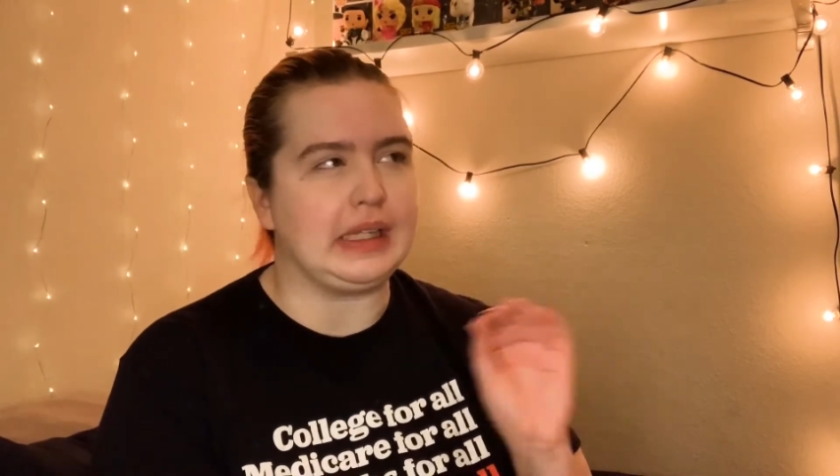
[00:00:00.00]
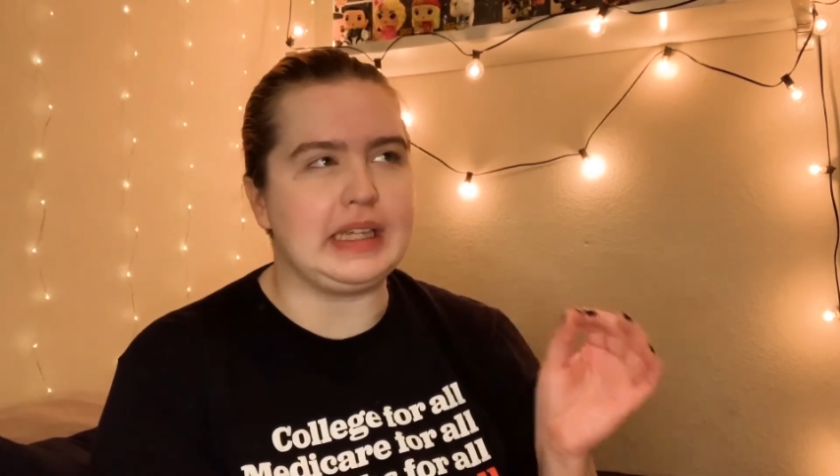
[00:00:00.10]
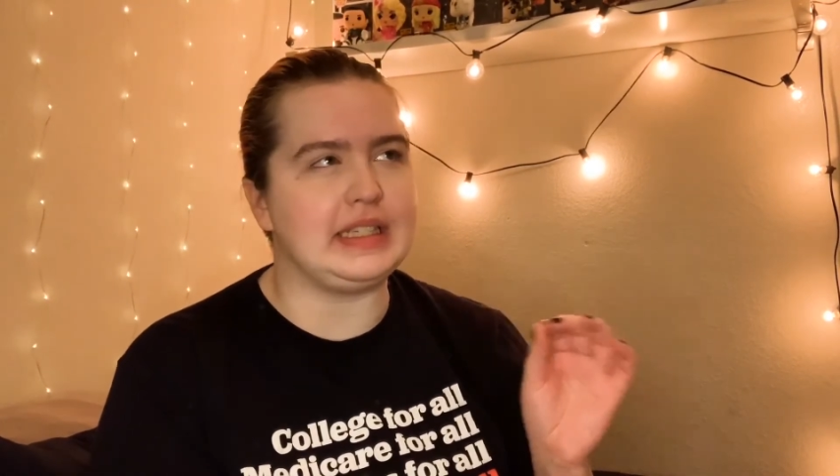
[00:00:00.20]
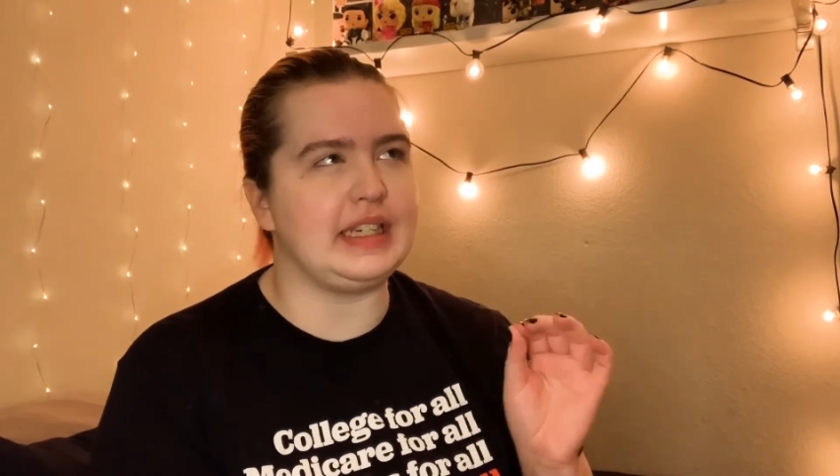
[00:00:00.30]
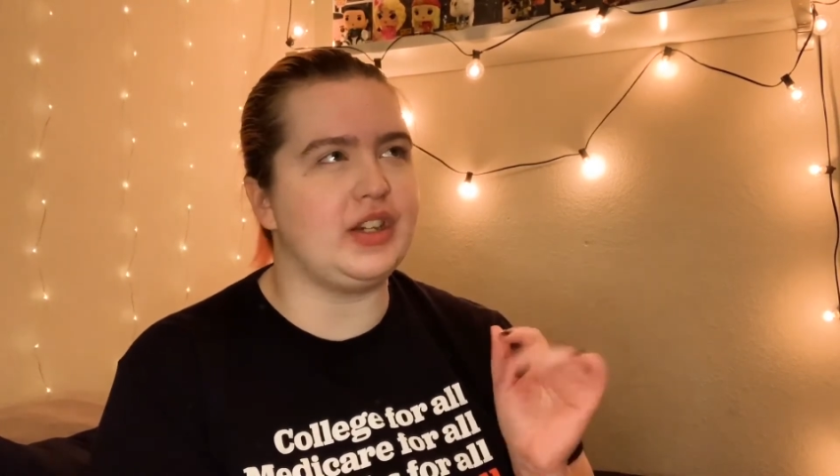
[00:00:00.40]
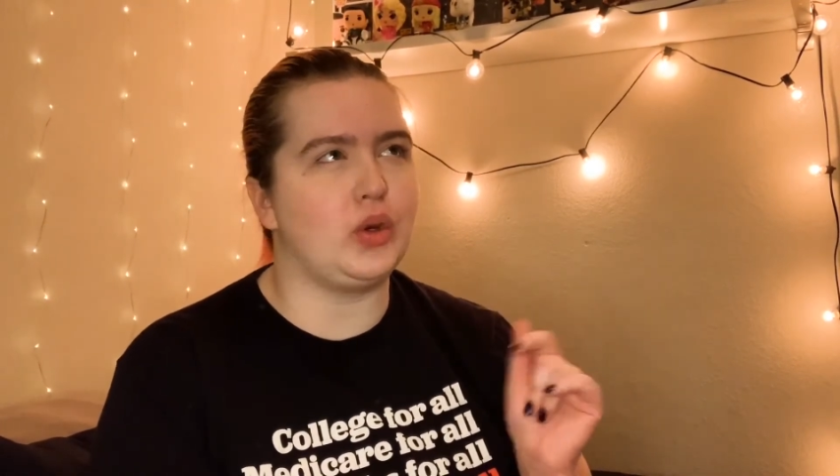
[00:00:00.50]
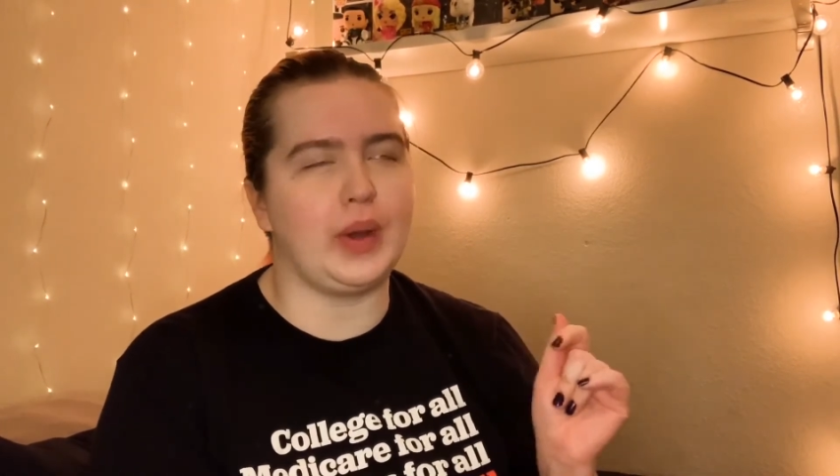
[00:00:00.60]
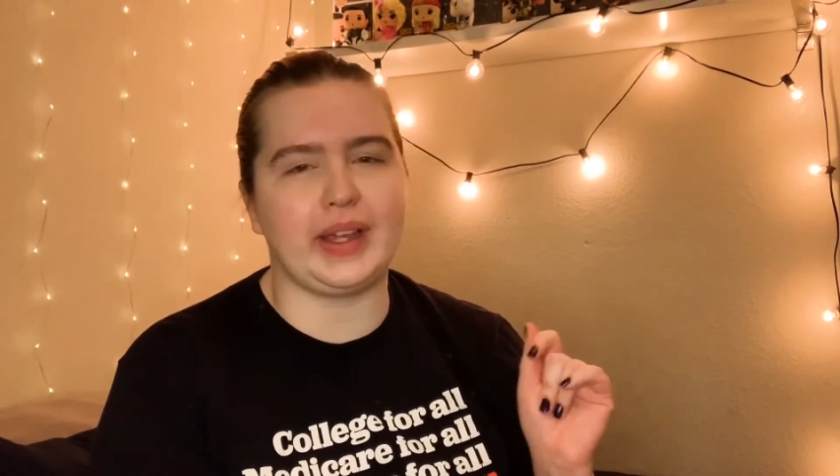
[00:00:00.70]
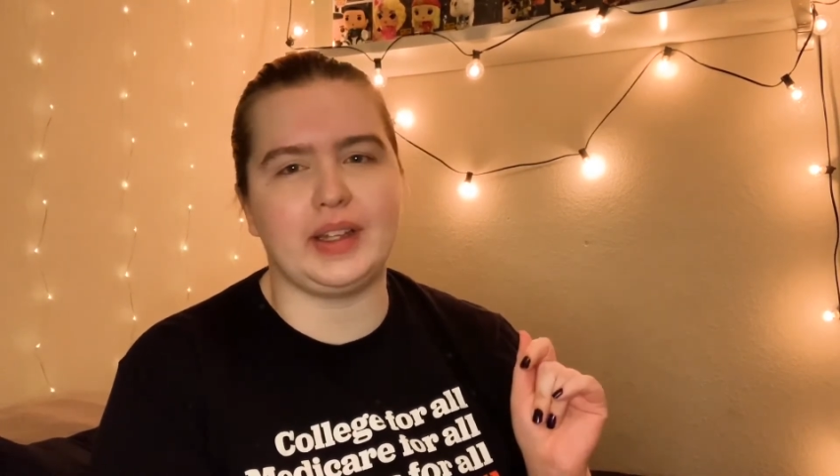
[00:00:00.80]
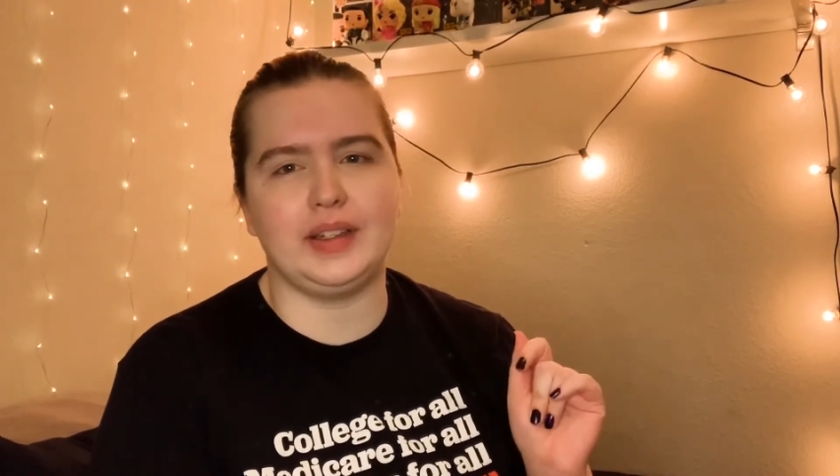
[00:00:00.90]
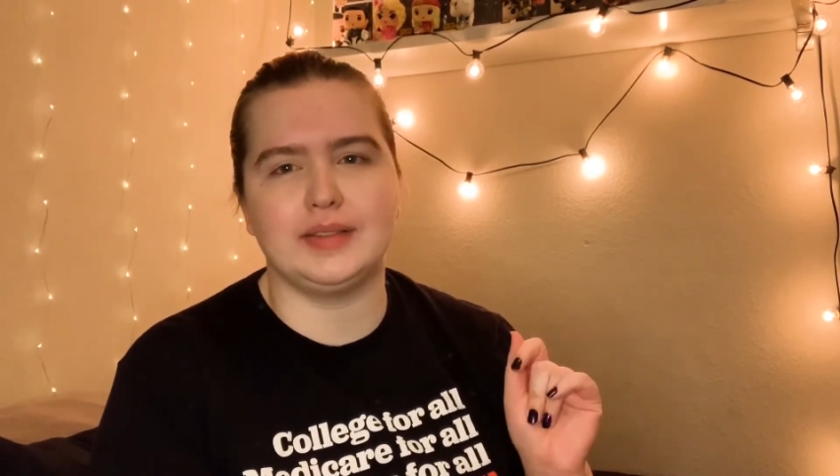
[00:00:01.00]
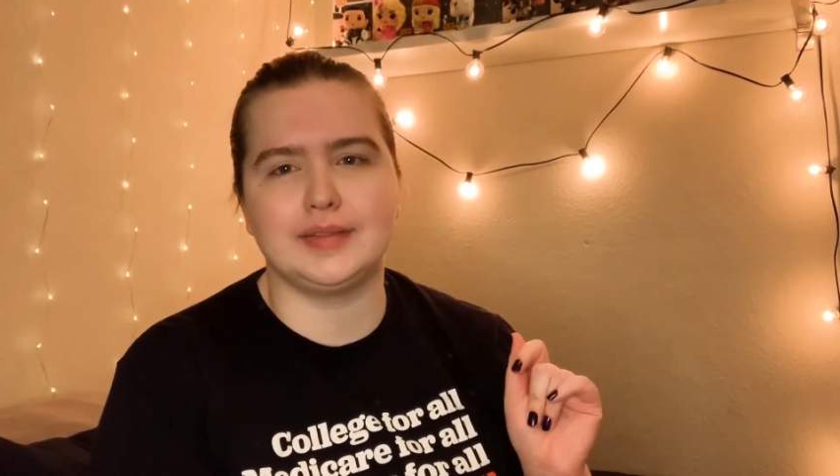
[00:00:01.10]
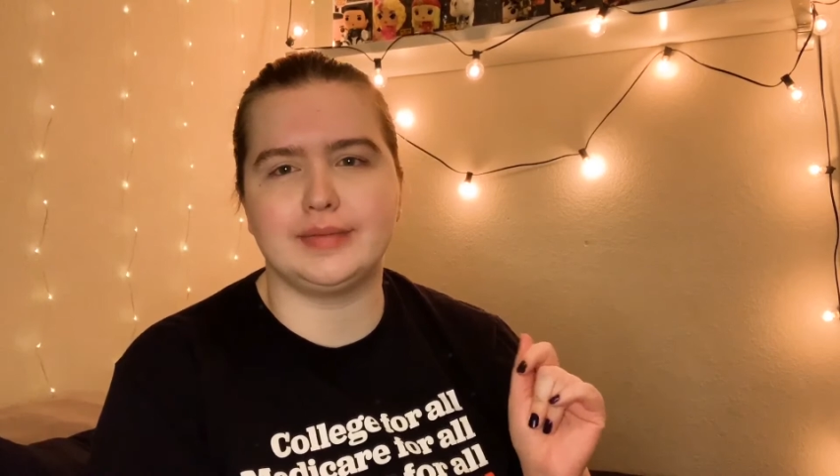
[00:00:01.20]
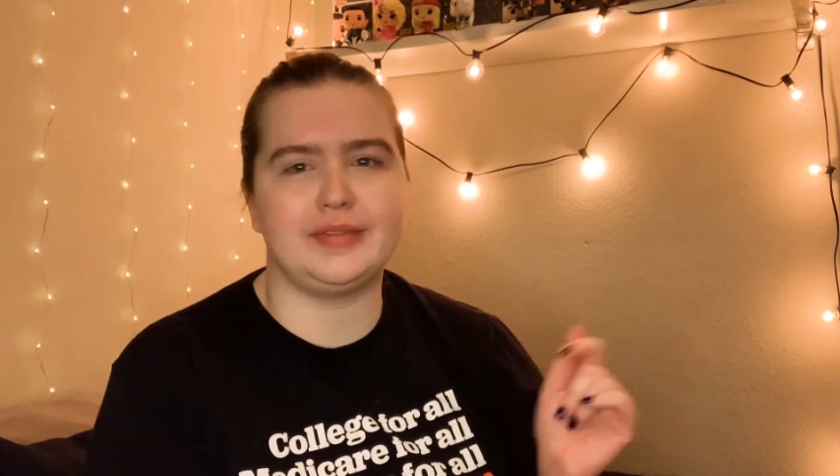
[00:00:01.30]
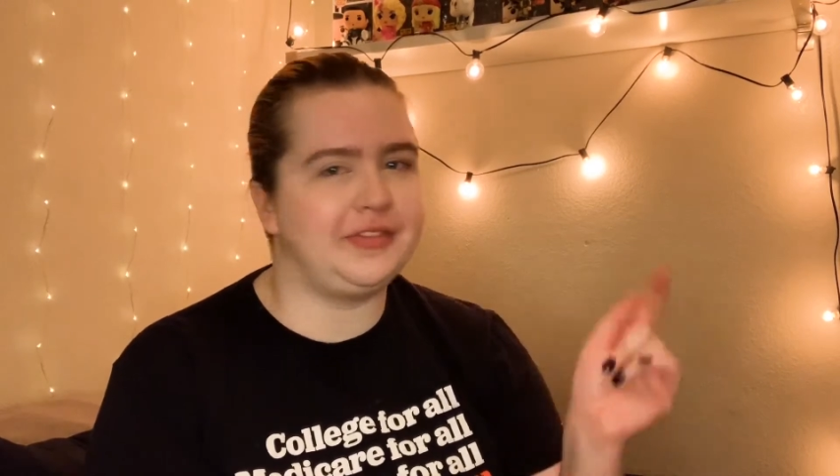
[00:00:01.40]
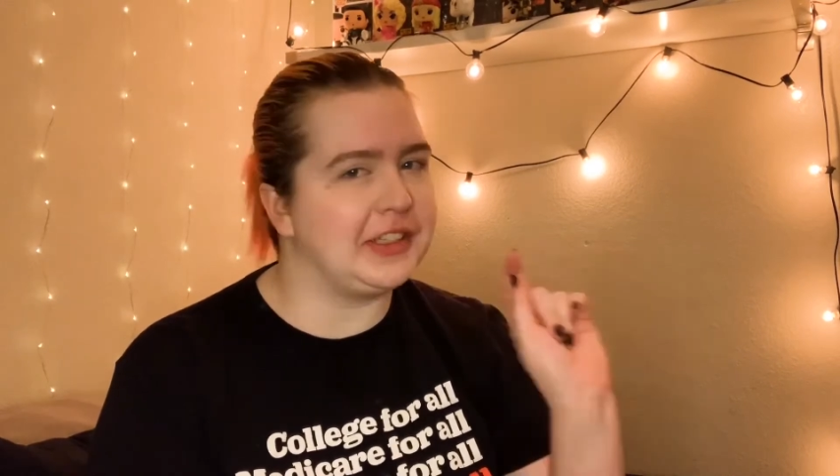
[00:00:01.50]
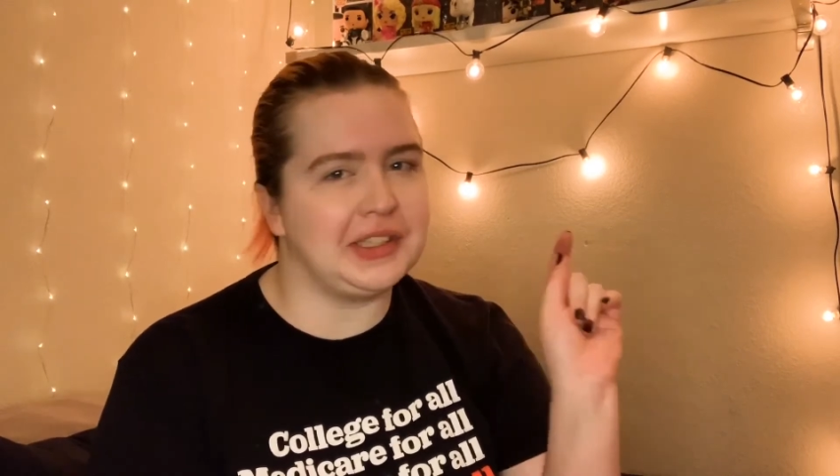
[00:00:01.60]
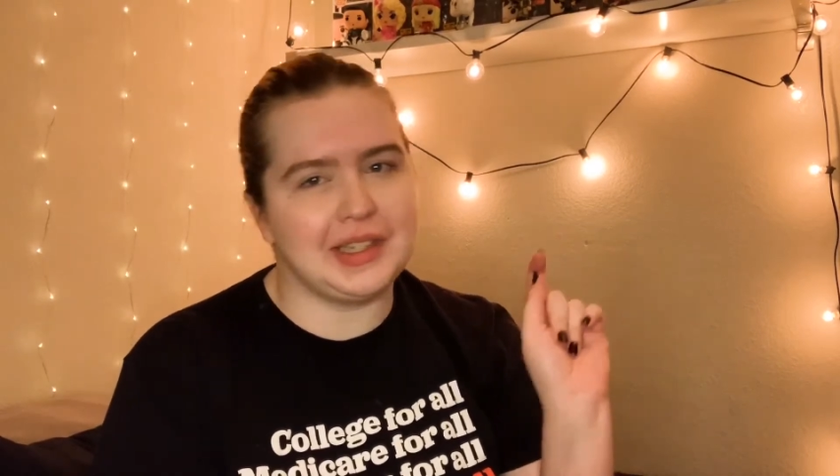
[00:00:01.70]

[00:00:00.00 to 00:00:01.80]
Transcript: easy, quick, fill